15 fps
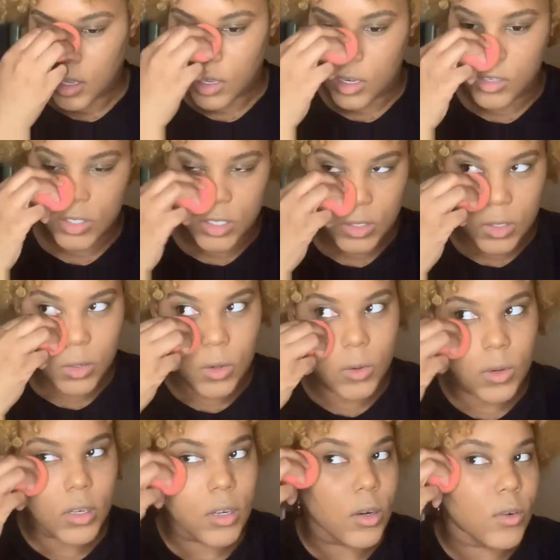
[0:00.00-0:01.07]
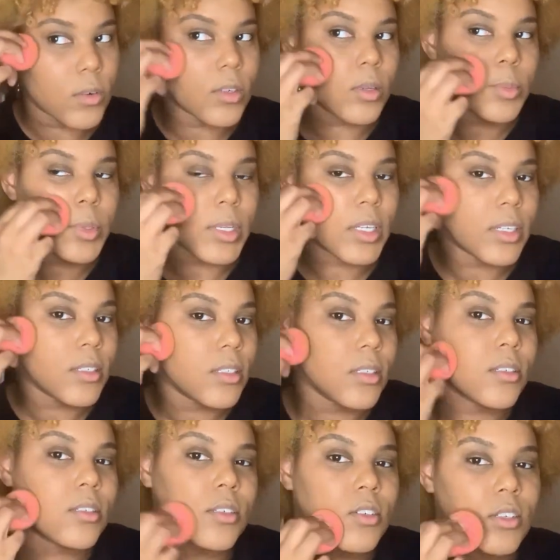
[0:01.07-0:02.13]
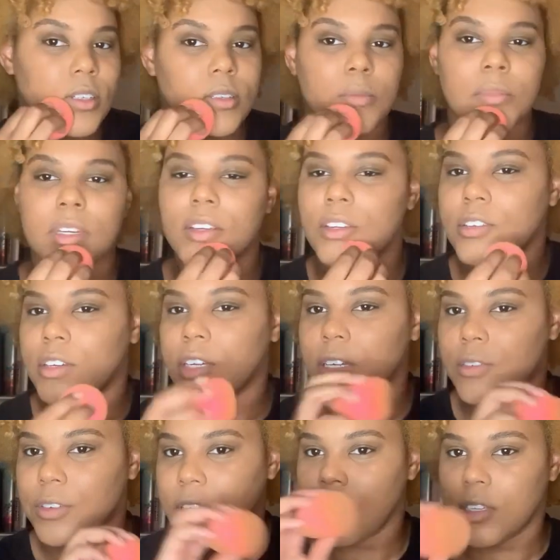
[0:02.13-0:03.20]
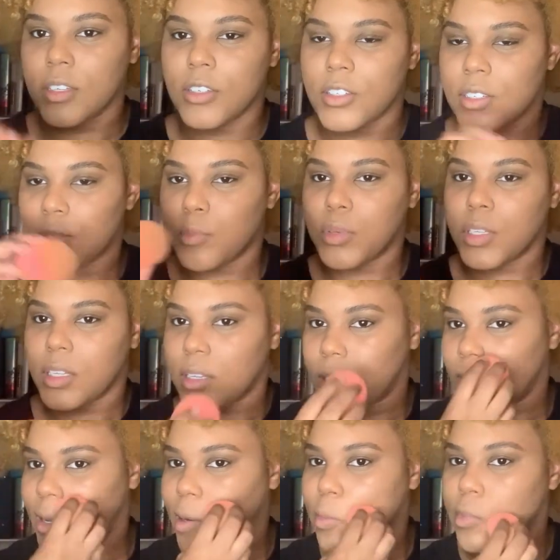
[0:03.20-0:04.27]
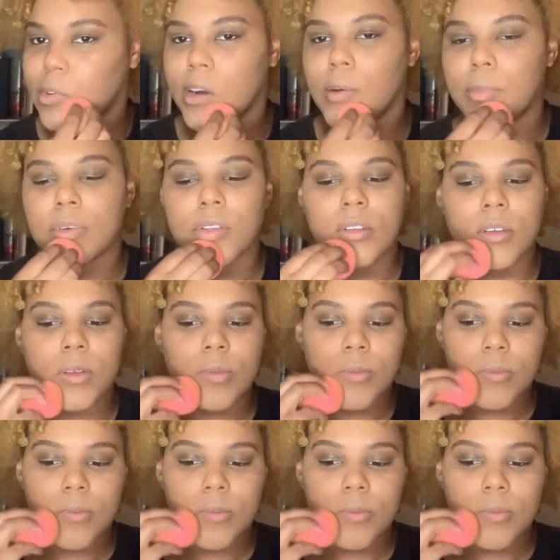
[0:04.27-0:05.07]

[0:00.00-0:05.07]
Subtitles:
and just going over the places to just make sure everything is just blended out properly.